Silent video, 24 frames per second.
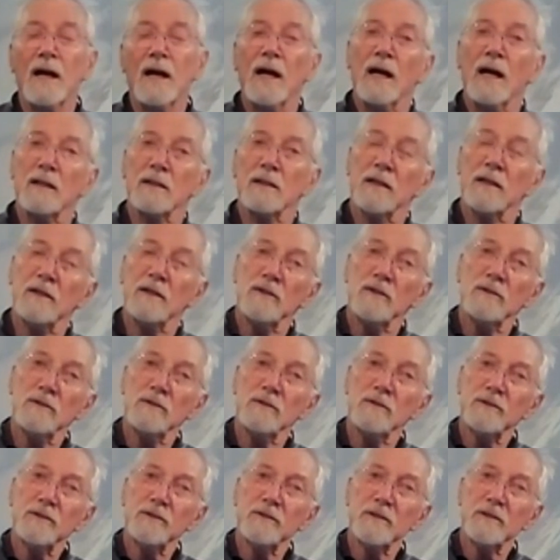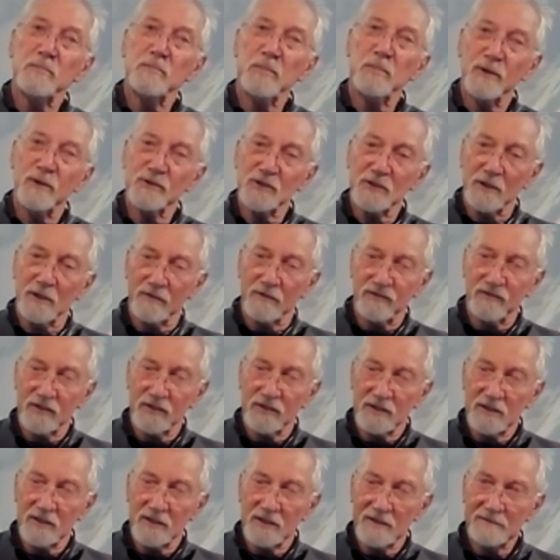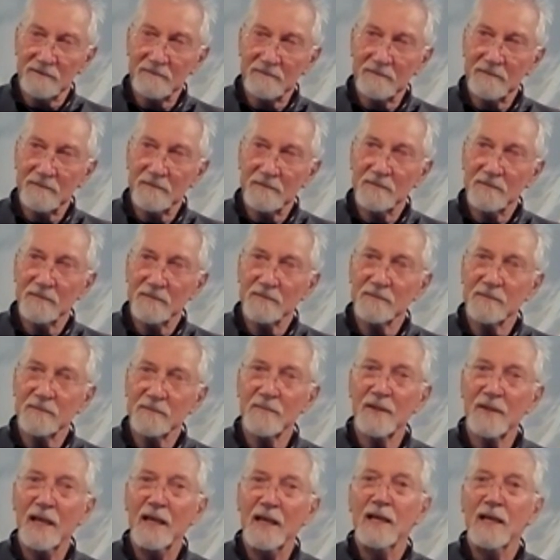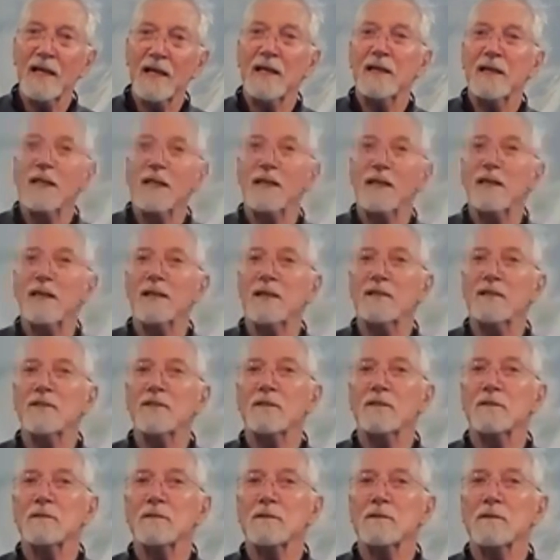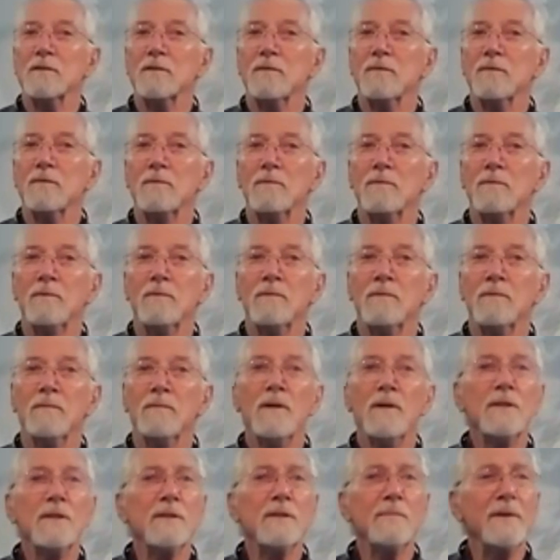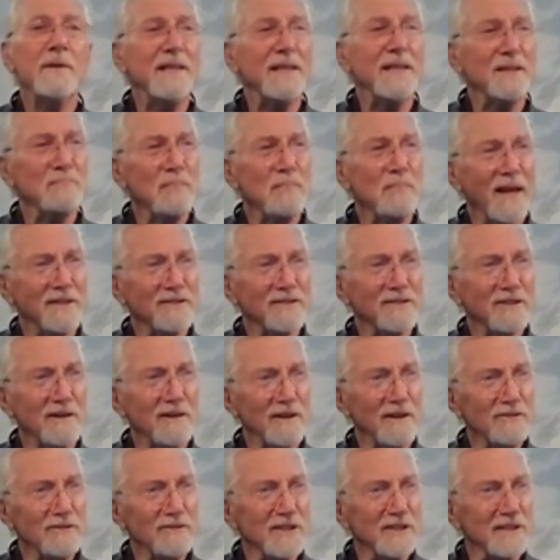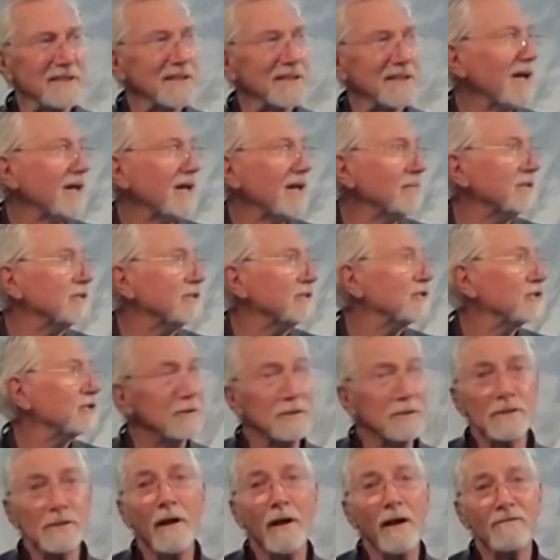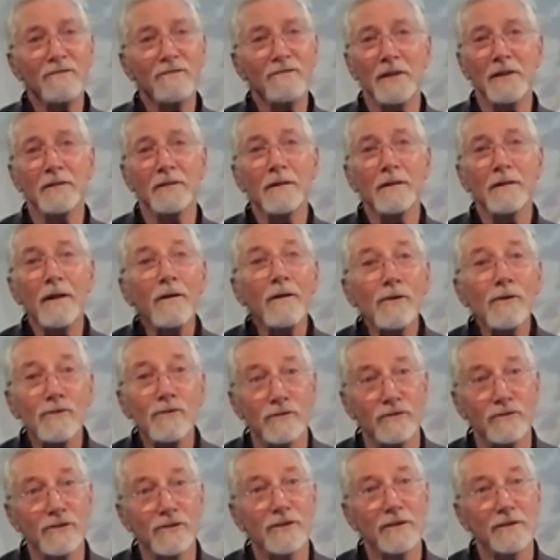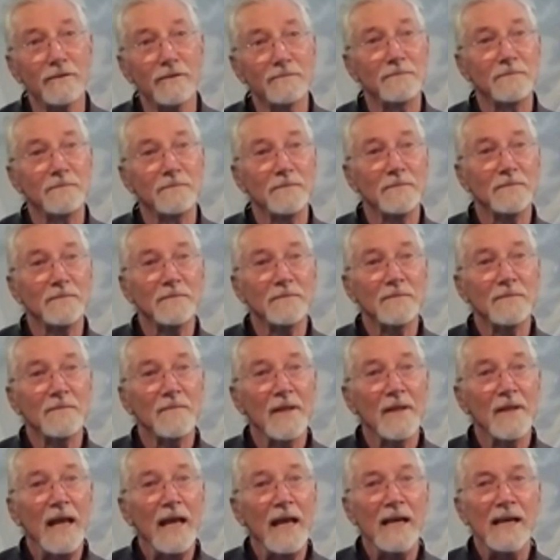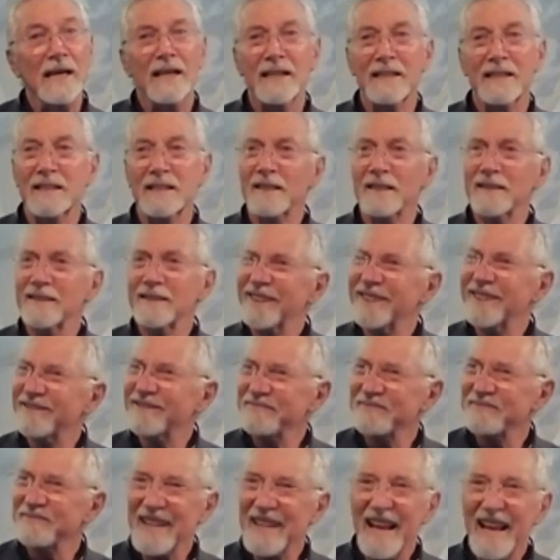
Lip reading: I'll go to the post office. It's 1 minute past closing time, and sure enough, they're closed. And I go,